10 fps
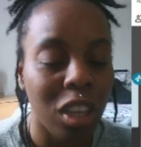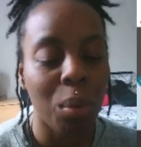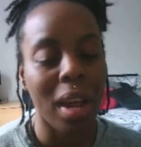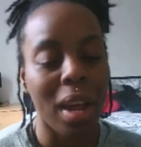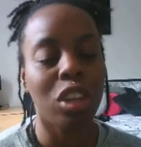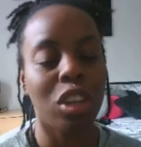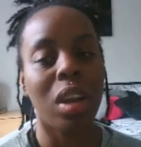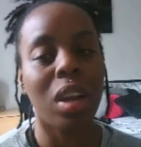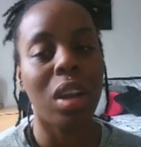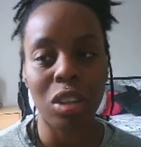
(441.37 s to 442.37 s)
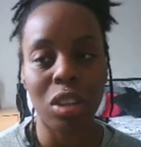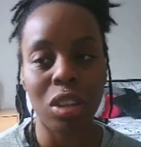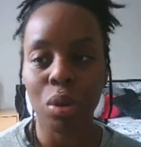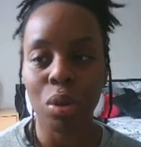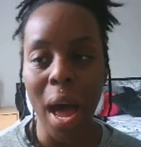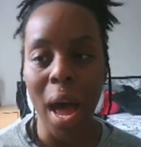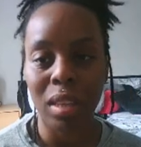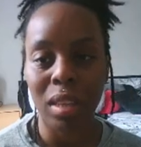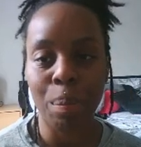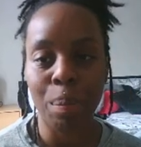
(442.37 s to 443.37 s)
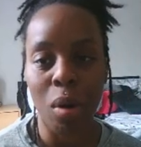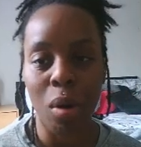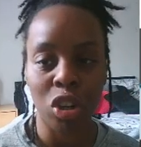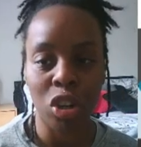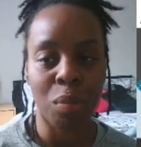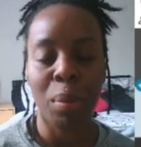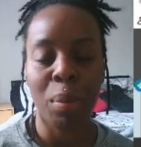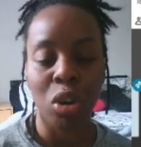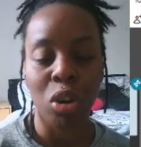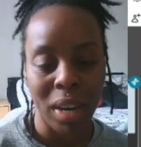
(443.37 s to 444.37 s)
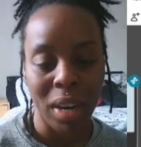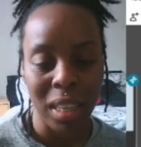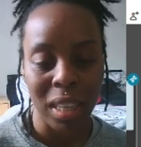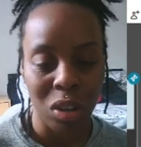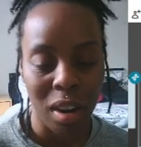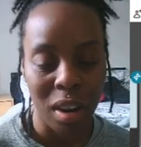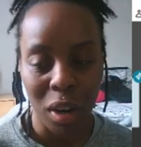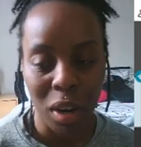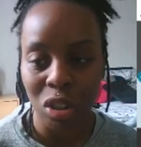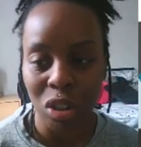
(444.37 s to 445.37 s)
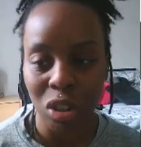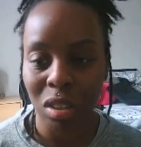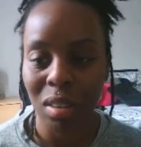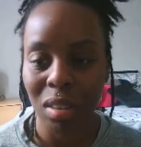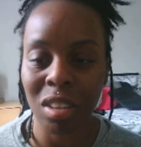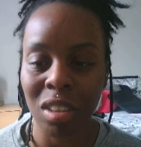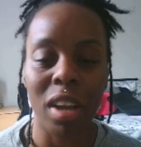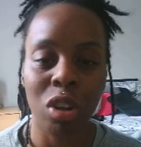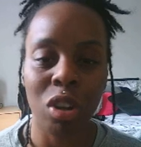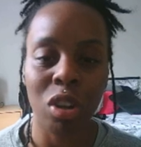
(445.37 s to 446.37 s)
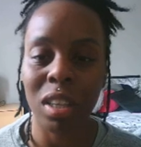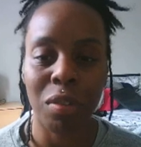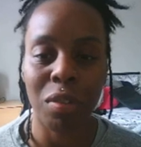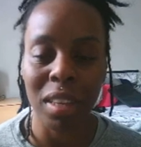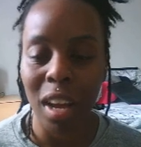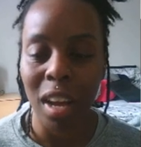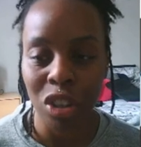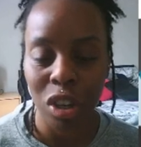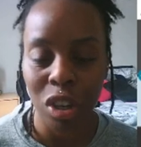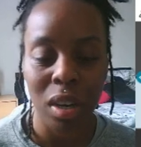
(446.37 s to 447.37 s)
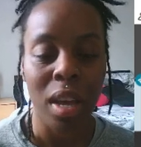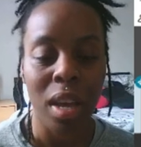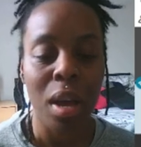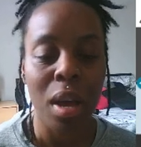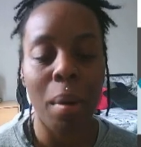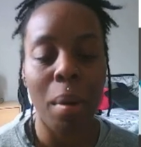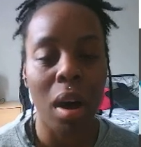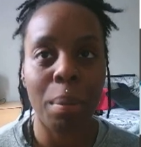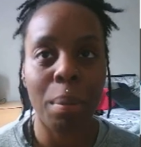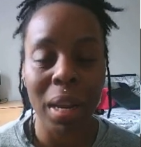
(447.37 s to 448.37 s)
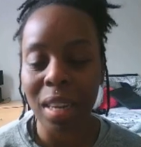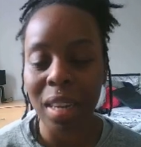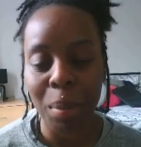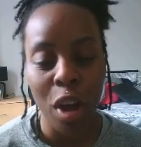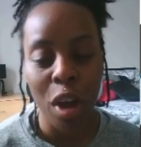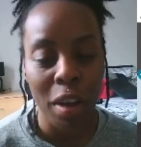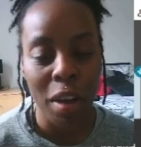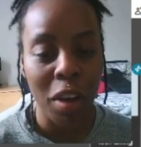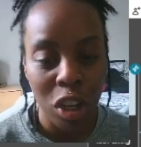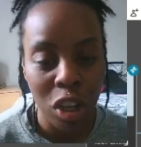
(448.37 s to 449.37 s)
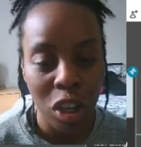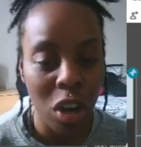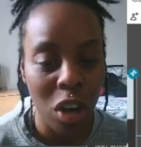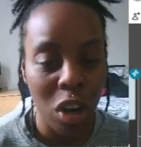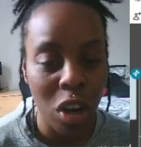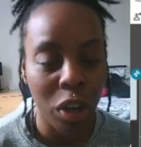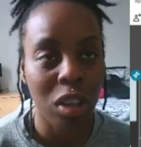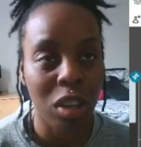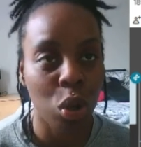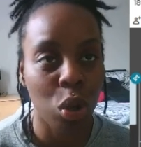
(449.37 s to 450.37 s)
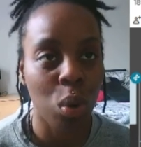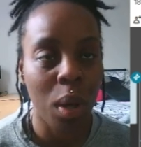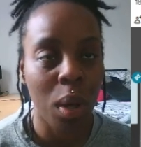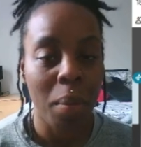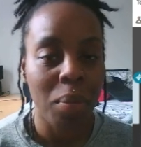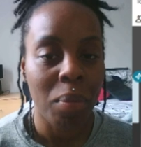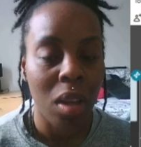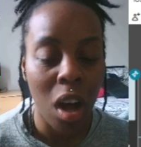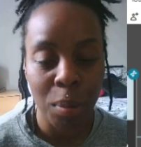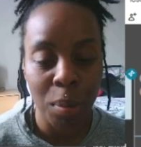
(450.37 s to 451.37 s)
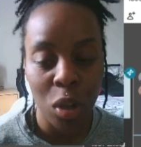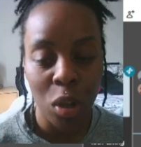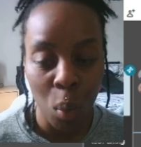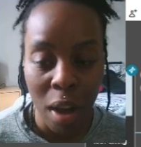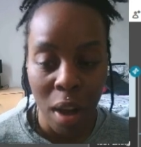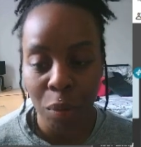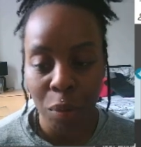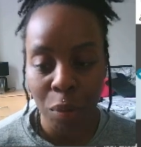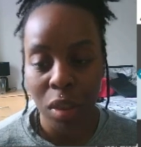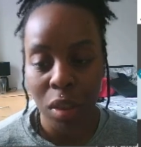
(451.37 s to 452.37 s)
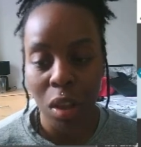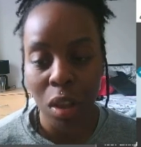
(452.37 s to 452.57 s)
And I don't like to add branches of people that are not related because then I feel like I'm just starting to look into things that I shouldn't. But please let me know if I should look into husbands and wives of